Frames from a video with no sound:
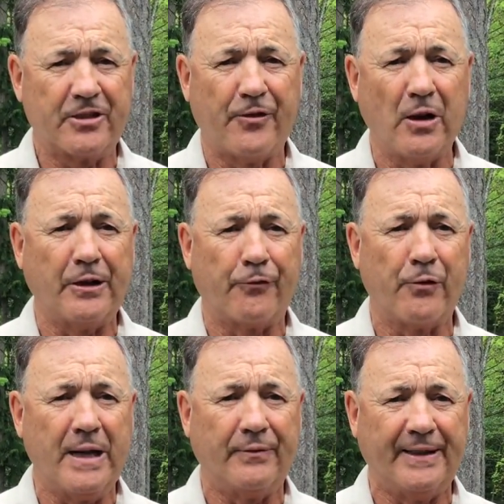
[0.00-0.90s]
is fairly
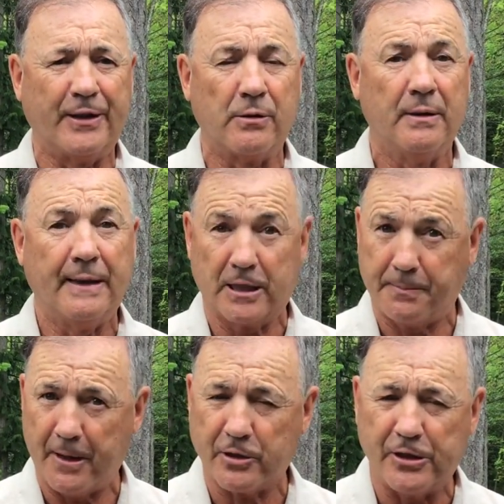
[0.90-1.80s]
free of litter,
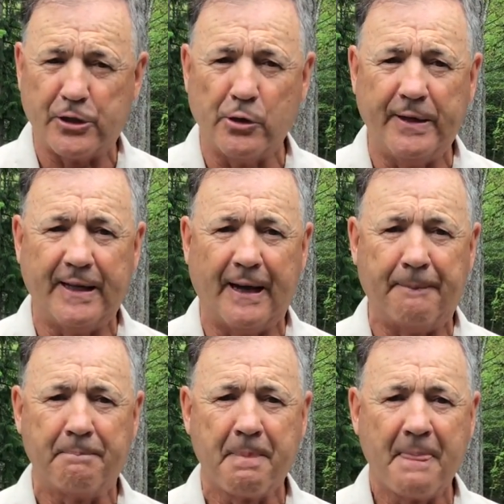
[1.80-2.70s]
especially chewing
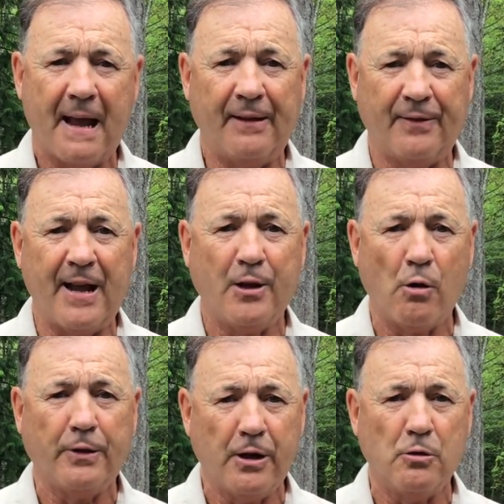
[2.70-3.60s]
gum, and they
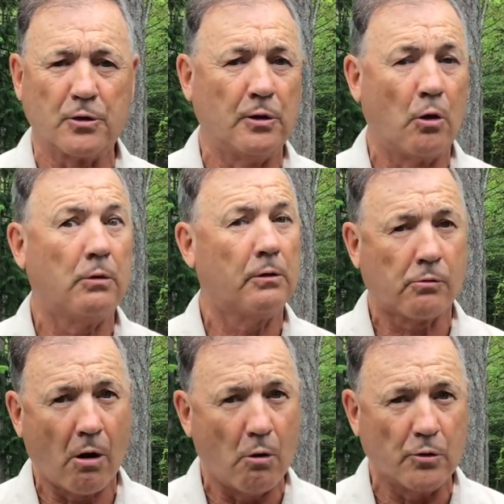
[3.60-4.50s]
don't use local
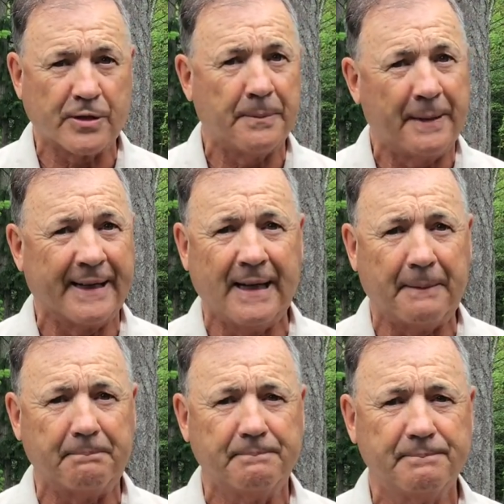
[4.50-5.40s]
crows to pick it up.